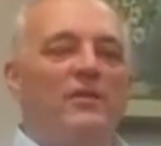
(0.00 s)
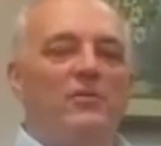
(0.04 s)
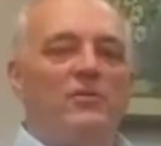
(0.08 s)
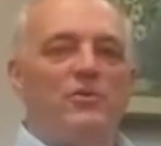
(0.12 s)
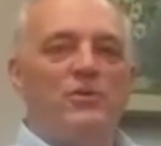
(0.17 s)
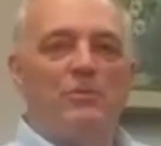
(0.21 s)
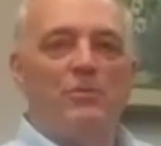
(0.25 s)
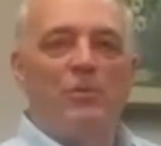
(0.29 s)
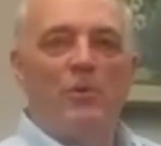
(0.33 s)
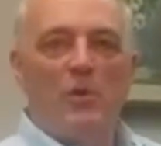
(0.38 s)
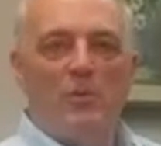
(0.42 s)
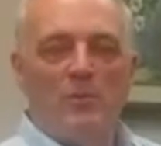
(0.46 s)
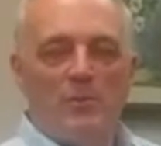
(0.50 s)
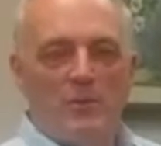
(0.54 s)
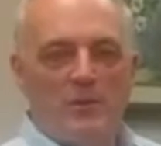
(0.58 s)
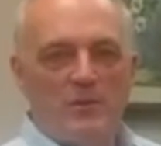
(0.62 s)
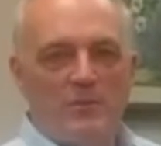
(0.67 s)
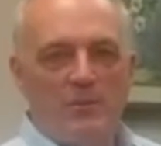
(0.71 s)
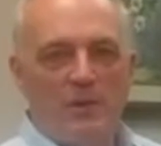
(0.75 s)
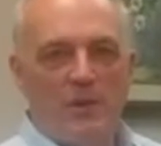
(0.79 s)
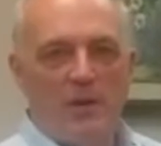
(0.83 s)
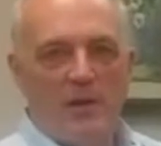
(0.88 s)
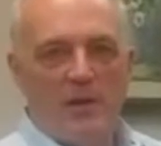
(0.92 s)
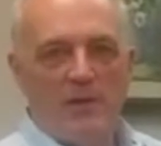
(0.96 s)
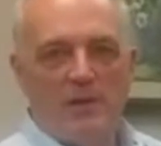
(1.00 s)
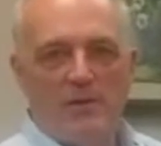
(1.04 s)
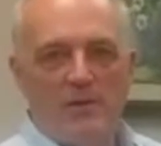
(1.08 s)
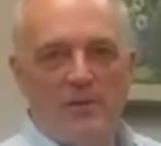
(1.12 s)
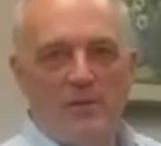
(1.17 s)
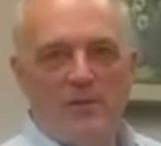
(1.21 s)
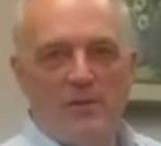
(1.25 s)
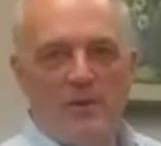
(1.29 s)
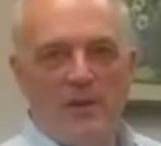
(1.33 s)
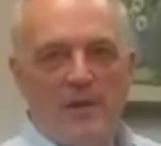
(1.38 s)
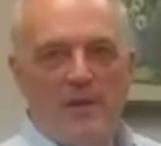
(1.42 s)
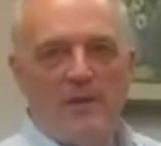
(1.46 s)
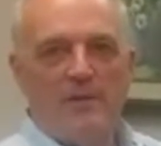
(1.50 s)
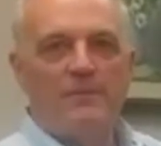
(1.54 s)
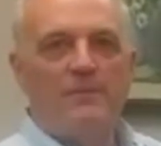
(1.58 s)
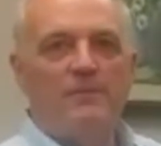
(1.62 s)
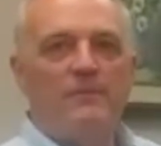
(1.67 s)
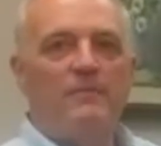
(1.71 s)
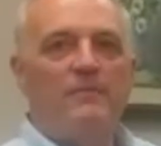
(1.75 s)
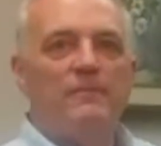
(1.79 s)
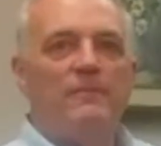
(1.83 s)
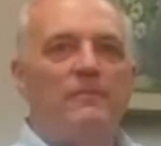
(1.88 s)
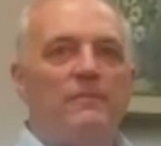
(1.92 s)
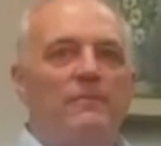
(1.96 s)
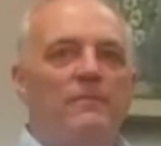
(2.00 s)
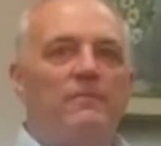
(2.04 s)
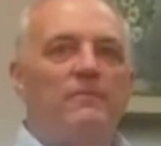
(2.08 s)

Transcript: And there's a purpose behind all that.